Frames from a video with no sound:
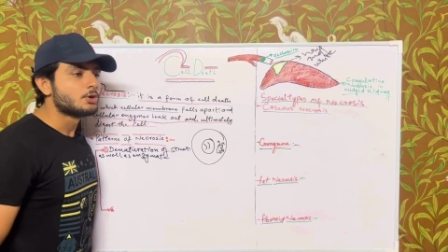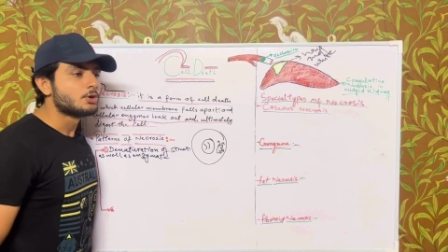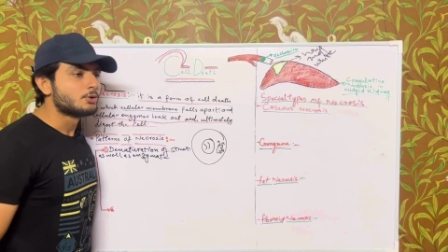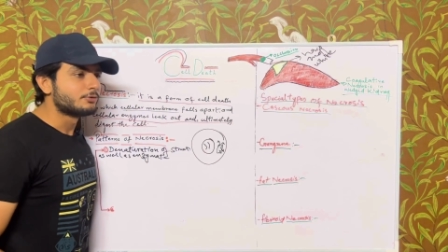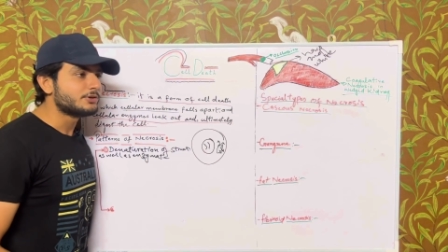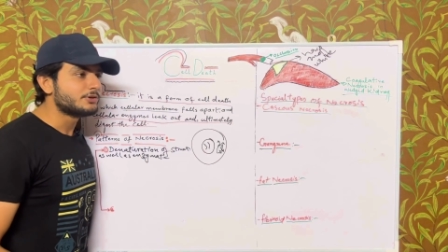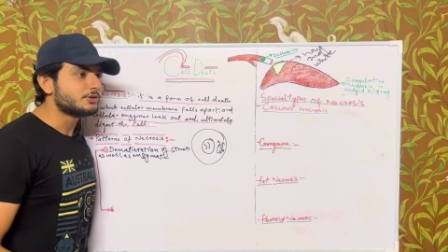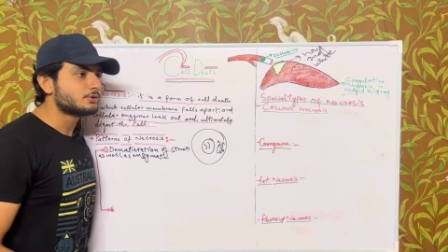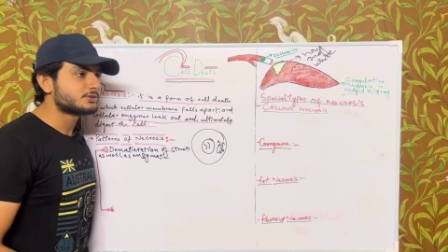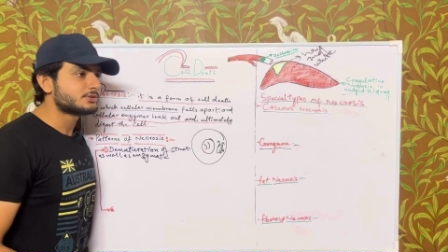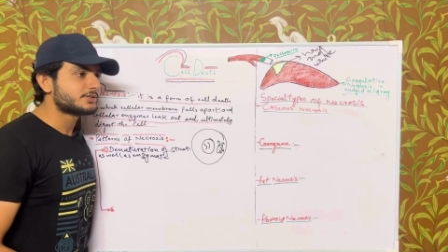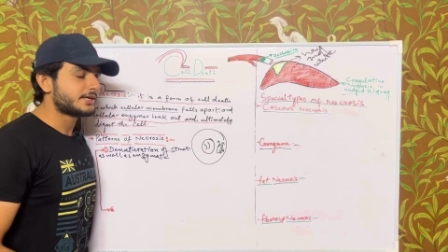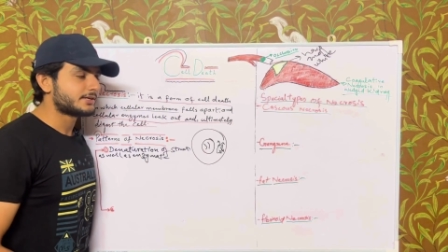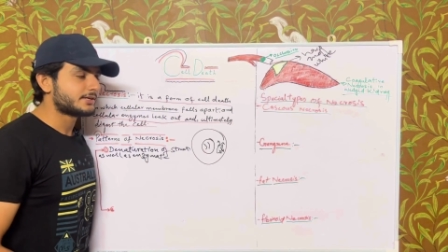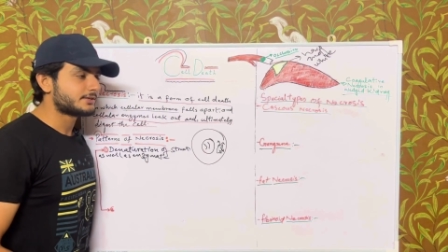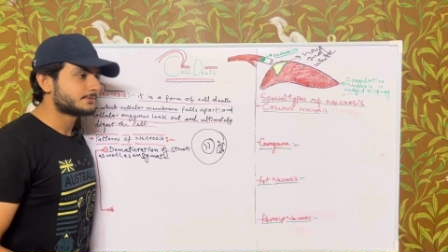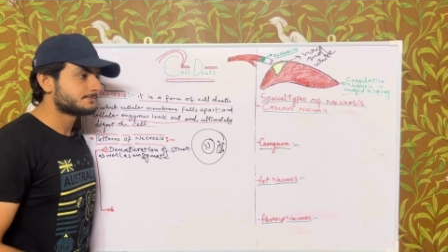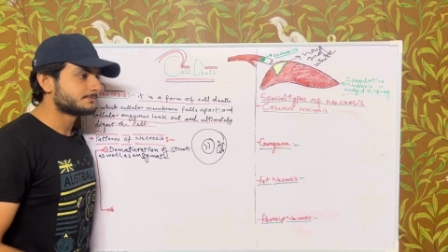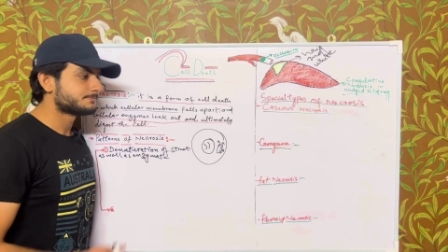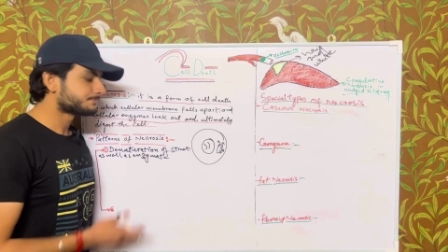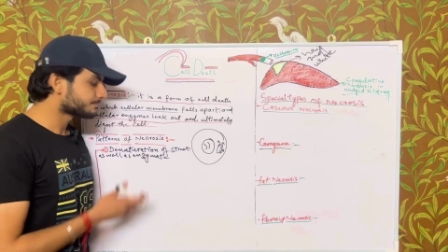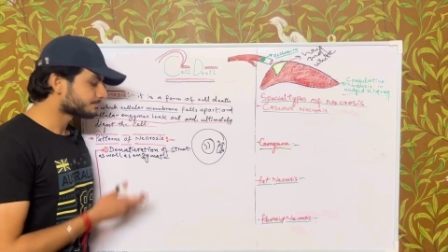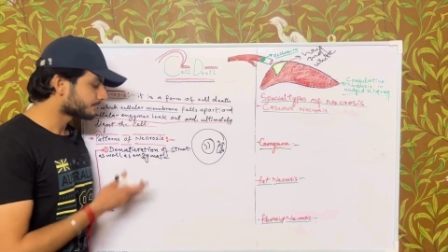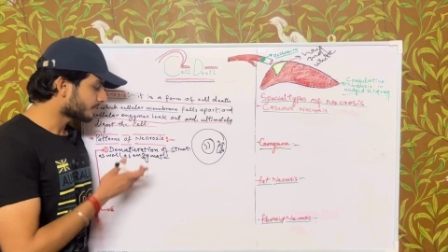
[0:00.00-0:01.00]
We know that
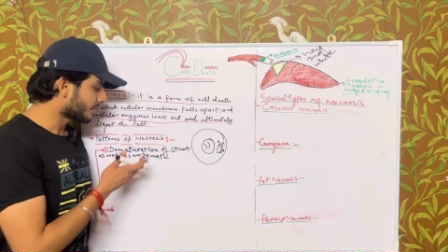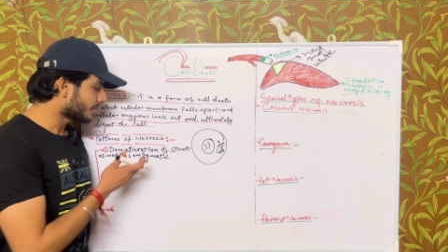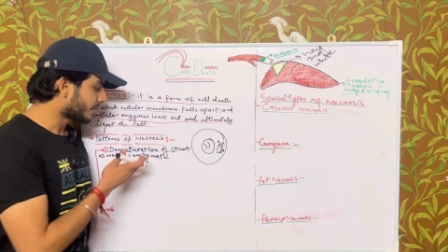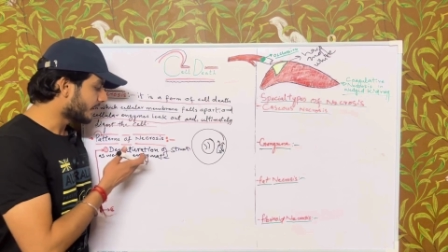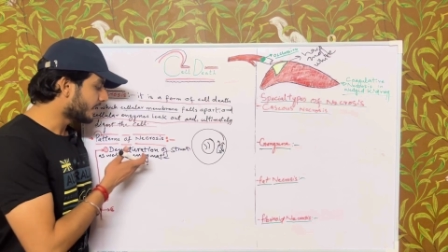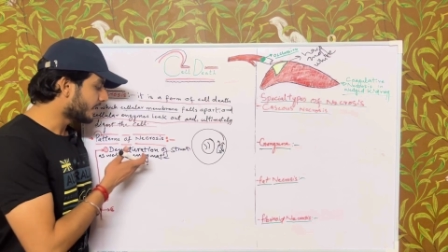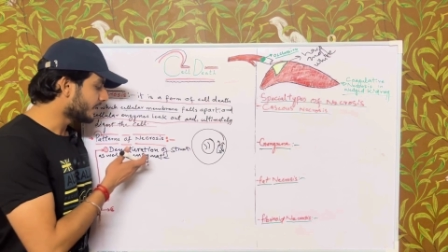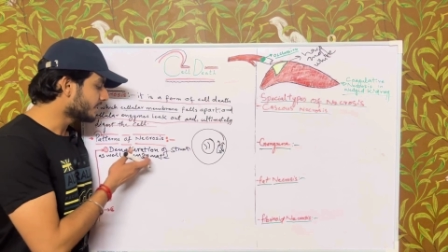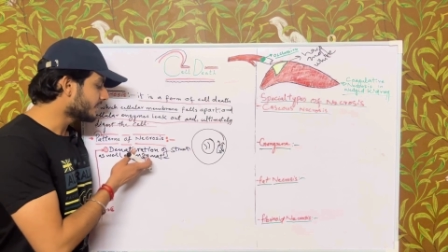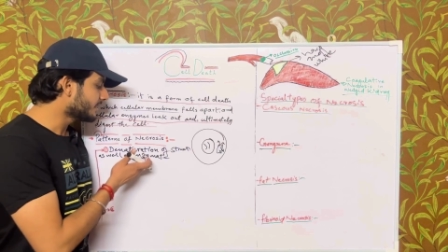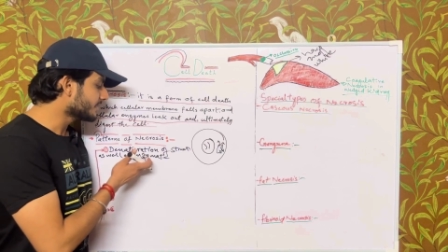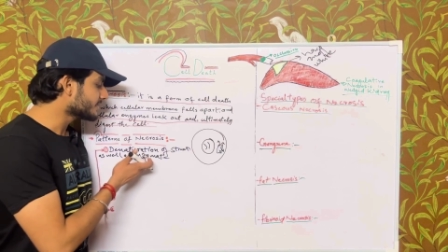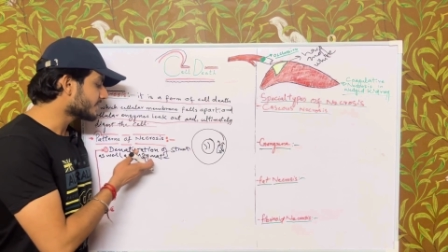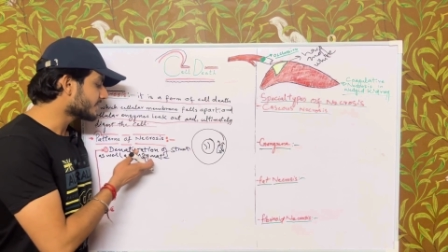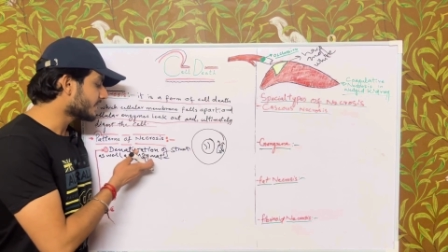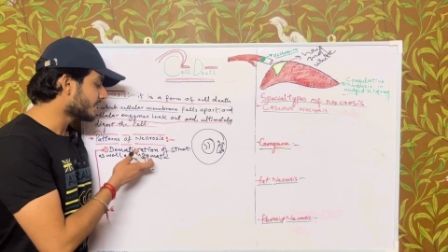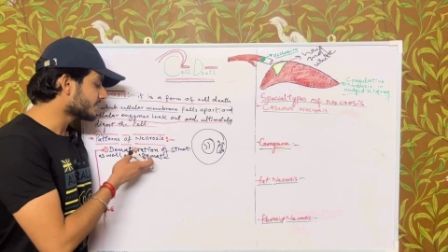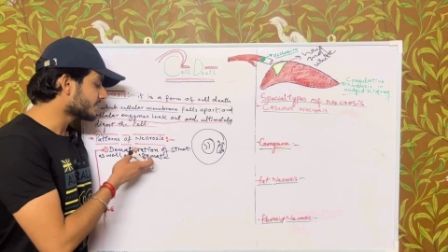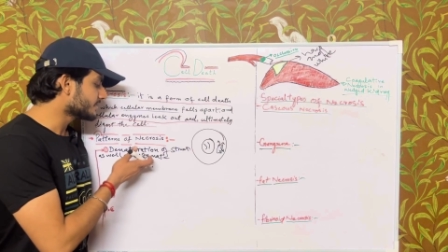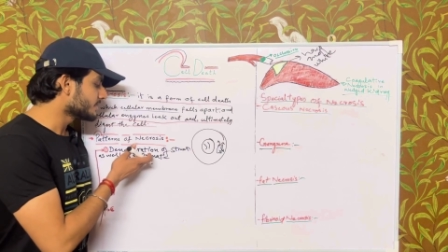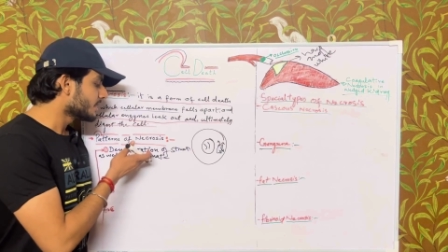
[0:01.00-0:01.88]
in this case,